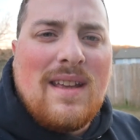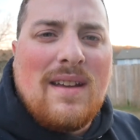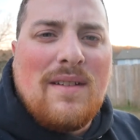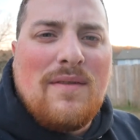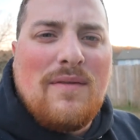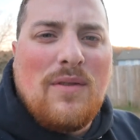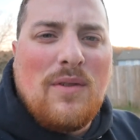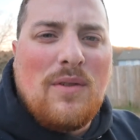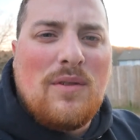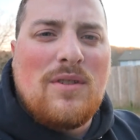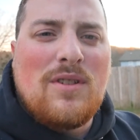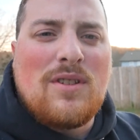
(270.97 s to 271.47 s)

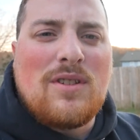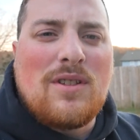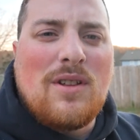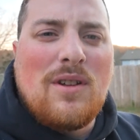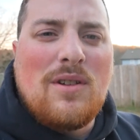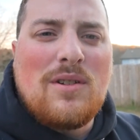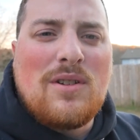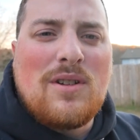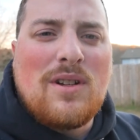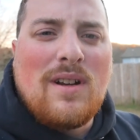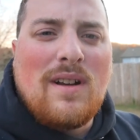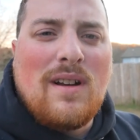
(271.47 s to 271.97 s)
Full
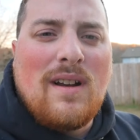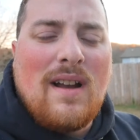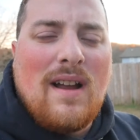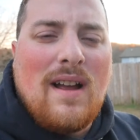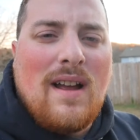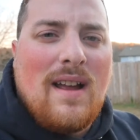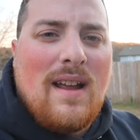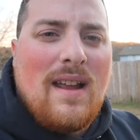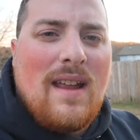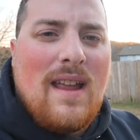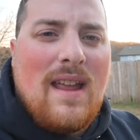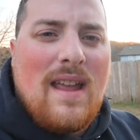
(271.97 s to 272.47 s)
disclosure,
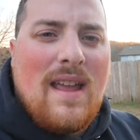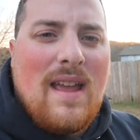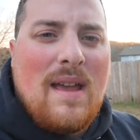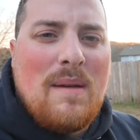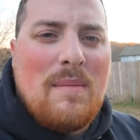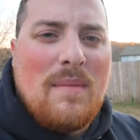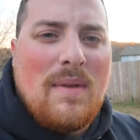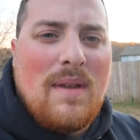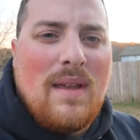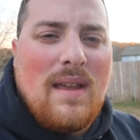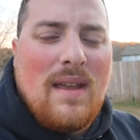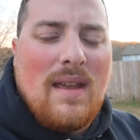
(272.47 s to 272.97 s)
I
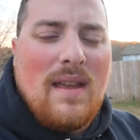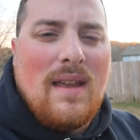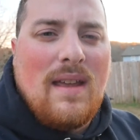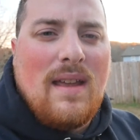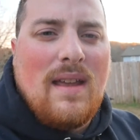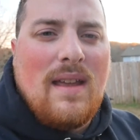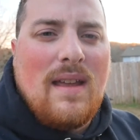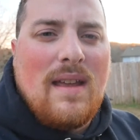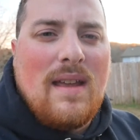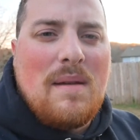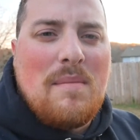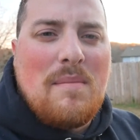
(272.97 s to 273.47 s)
am
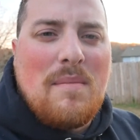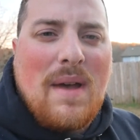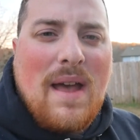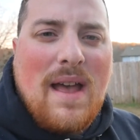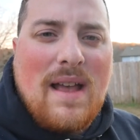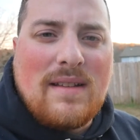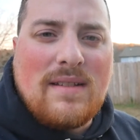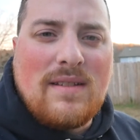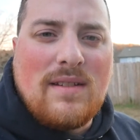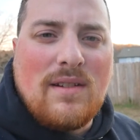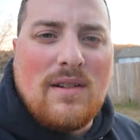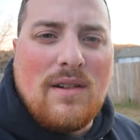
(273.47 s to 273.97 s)
an
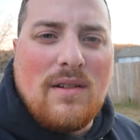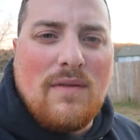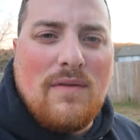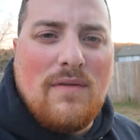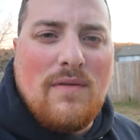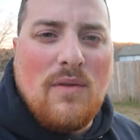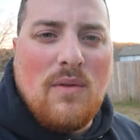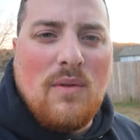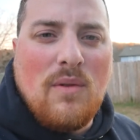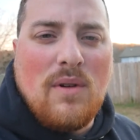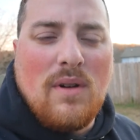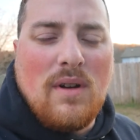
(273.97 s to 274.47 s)
ambassador
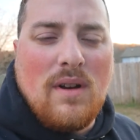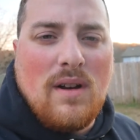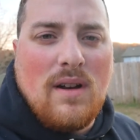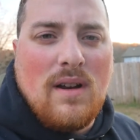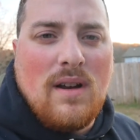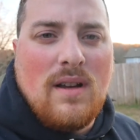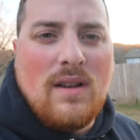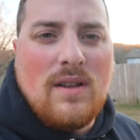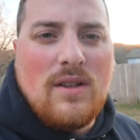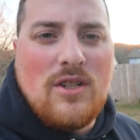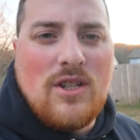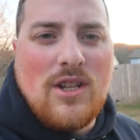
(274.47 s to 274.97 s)
for
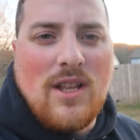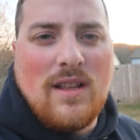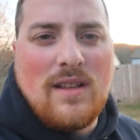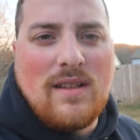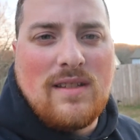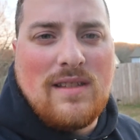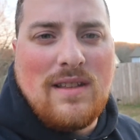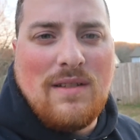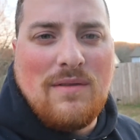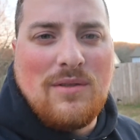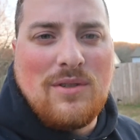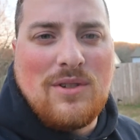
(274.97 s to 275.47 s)

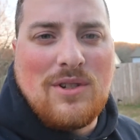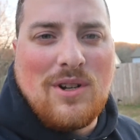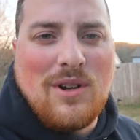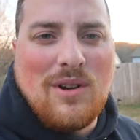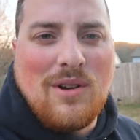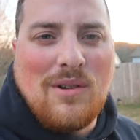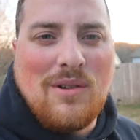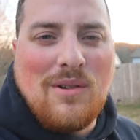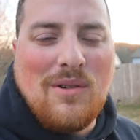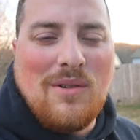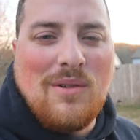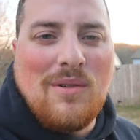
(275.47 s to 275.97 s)
Jealous Devil
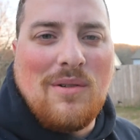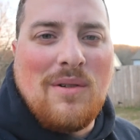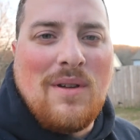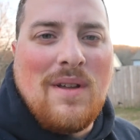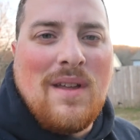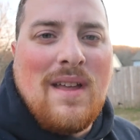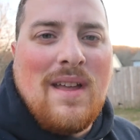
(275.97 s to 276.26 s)
Charcoal.